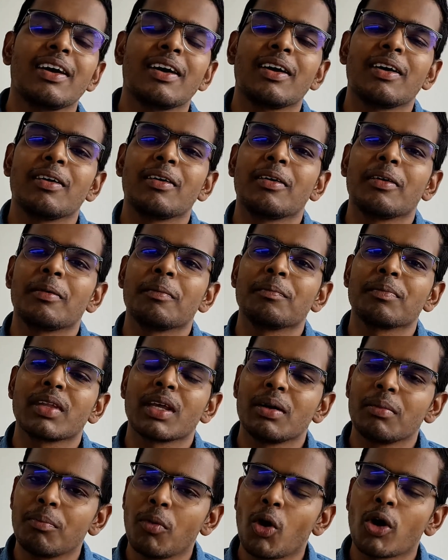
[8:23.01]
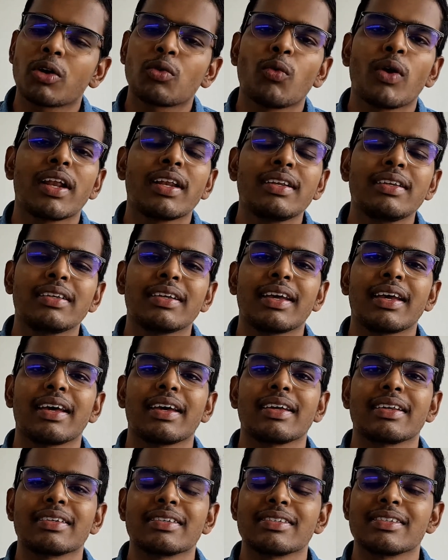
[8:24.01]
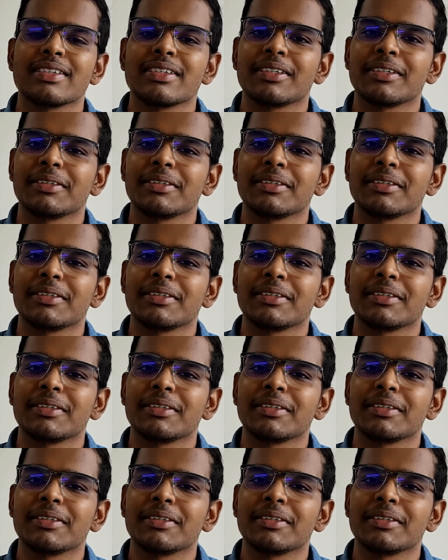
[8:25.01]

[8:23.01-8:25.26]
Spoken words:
bought one, and